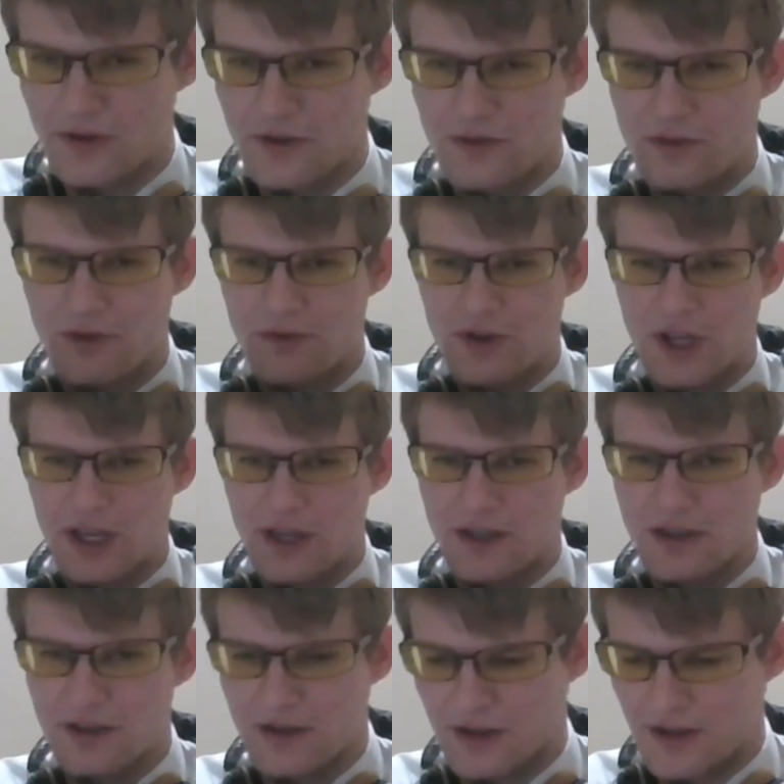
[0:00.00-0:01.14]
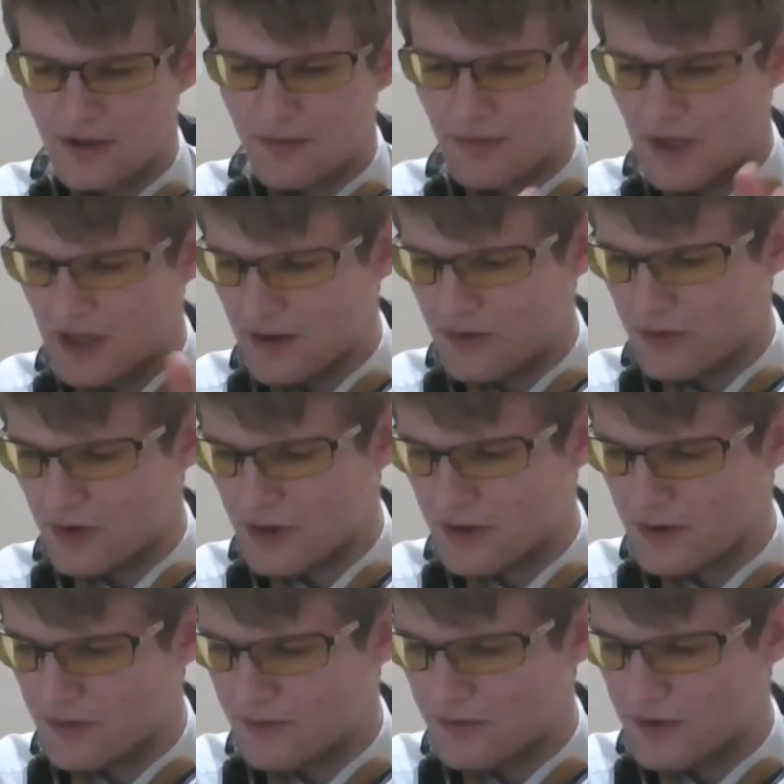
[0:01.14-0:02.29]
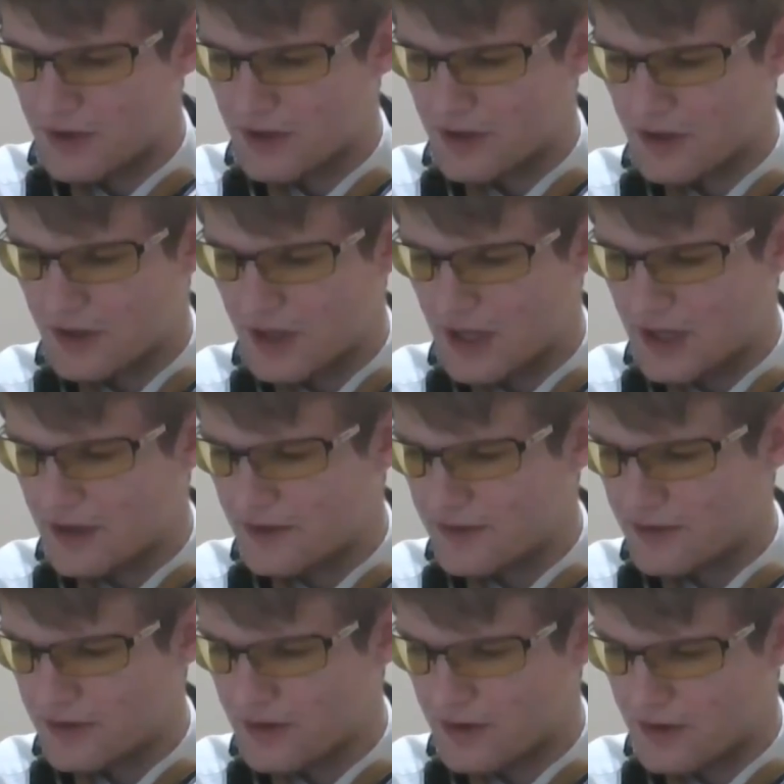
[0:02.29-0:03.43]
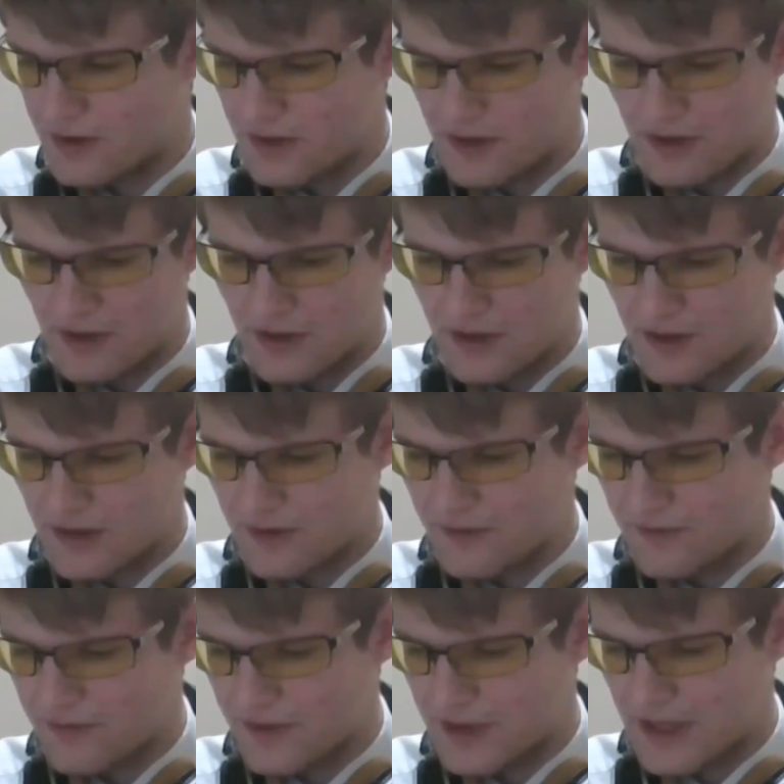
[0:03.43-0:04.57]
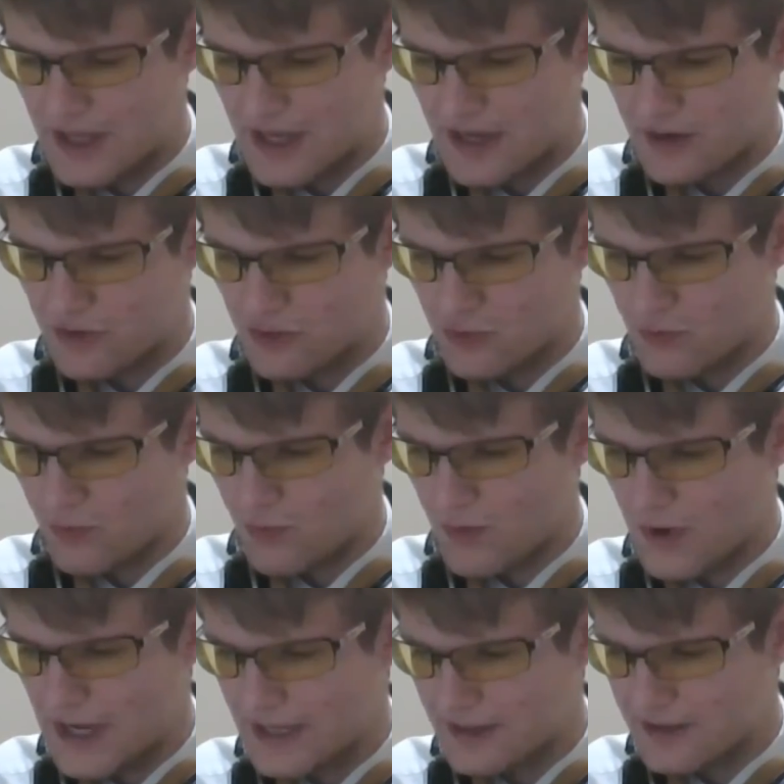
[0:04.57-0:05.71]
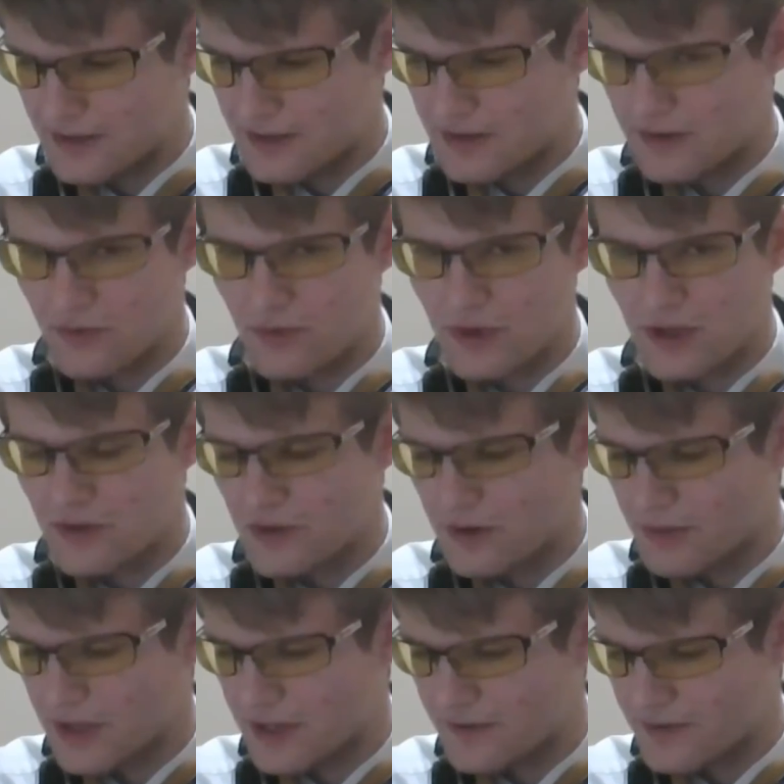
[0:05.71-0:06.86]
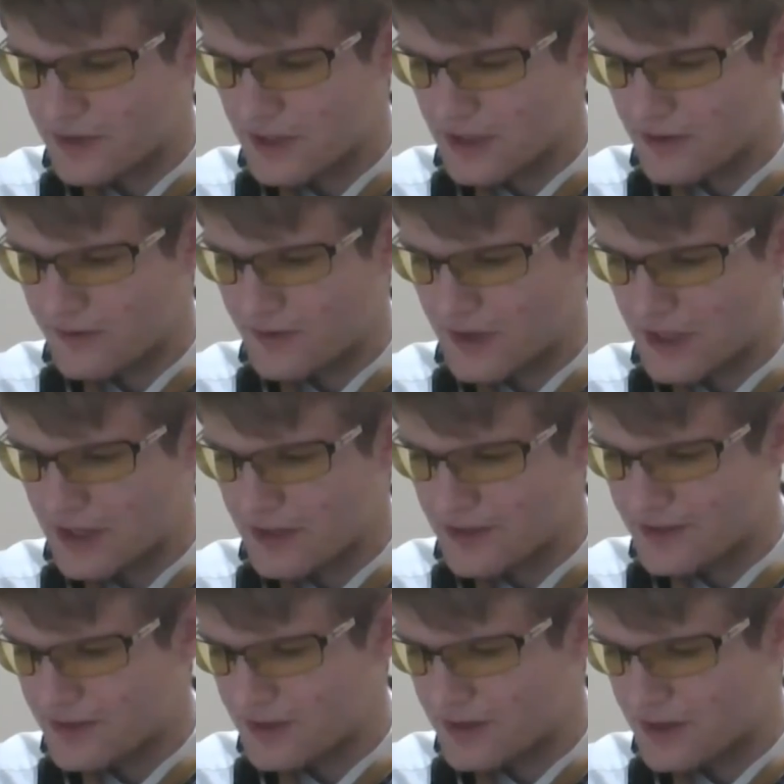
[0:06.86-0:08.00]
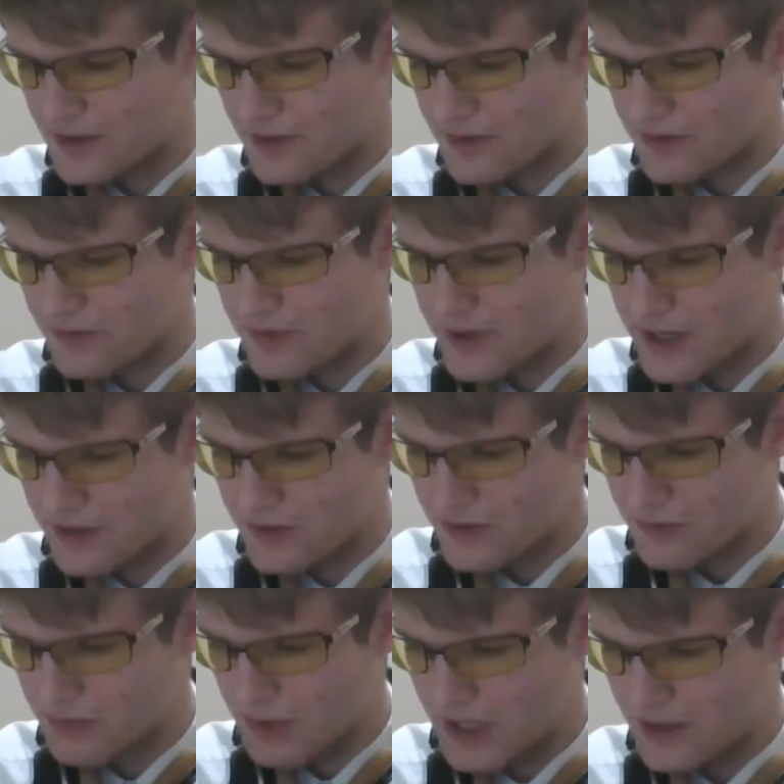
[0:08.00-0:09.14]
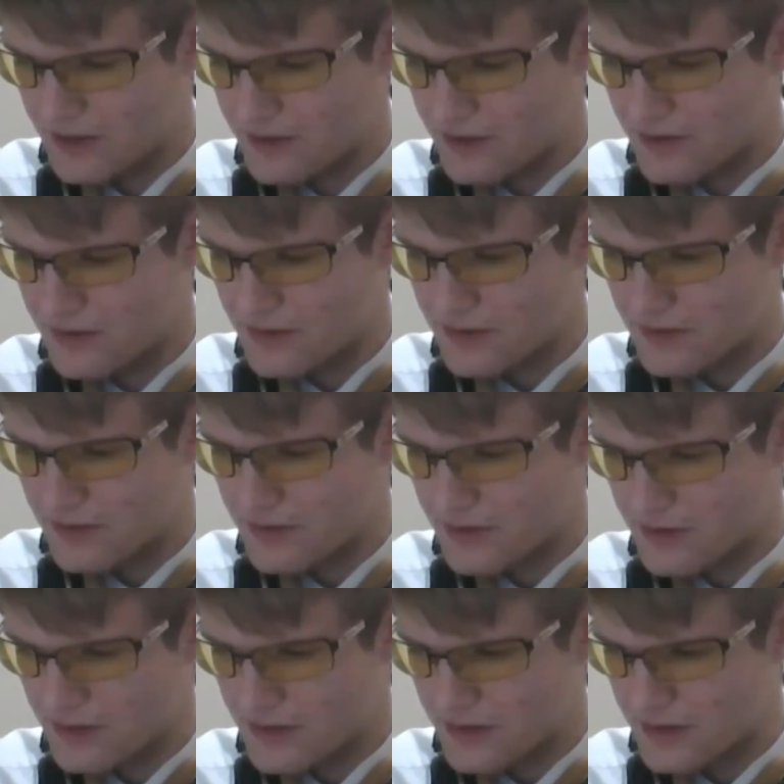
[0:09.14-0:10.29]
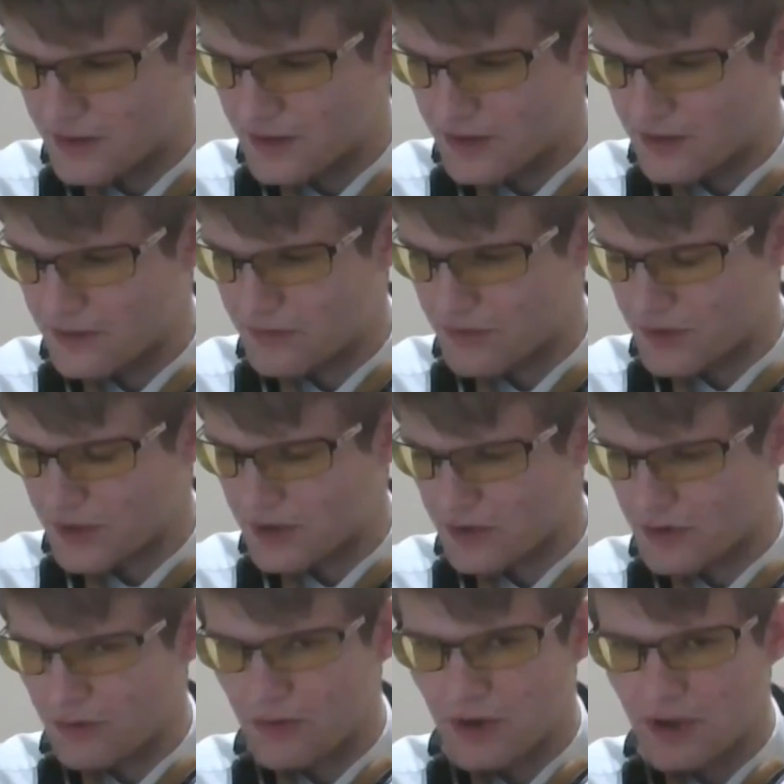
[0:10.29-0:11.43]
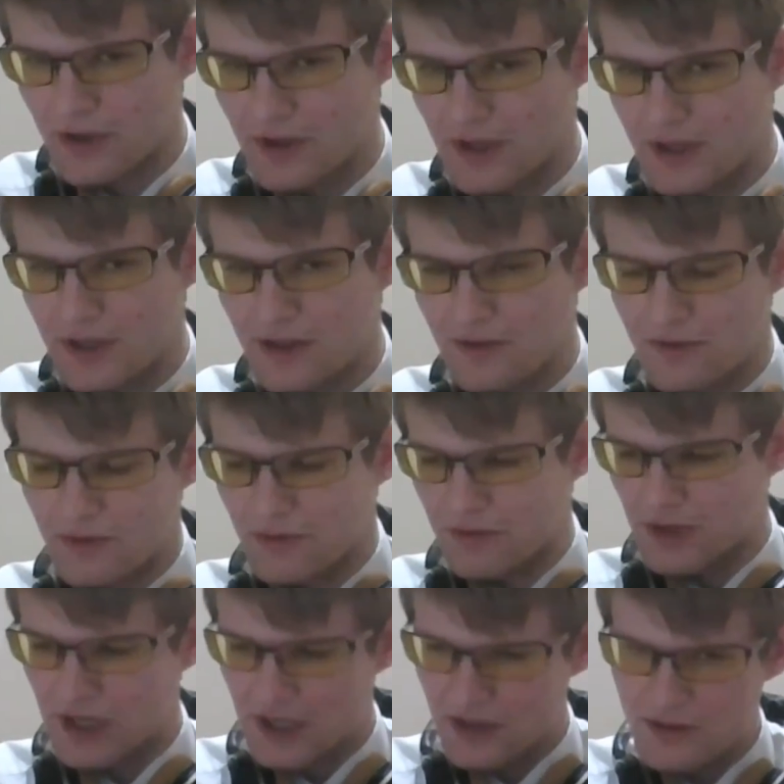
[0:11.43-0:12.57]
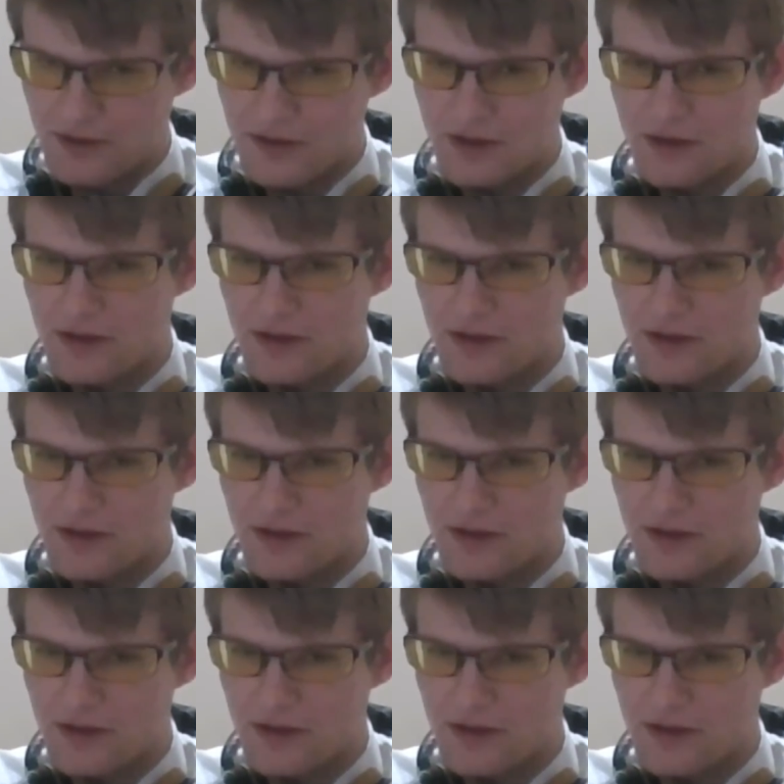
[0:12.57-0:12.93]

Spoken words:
So taking them out of the case, they flash white, which I believe signifies that they are ready to pair. We're going to go on the iPhone here.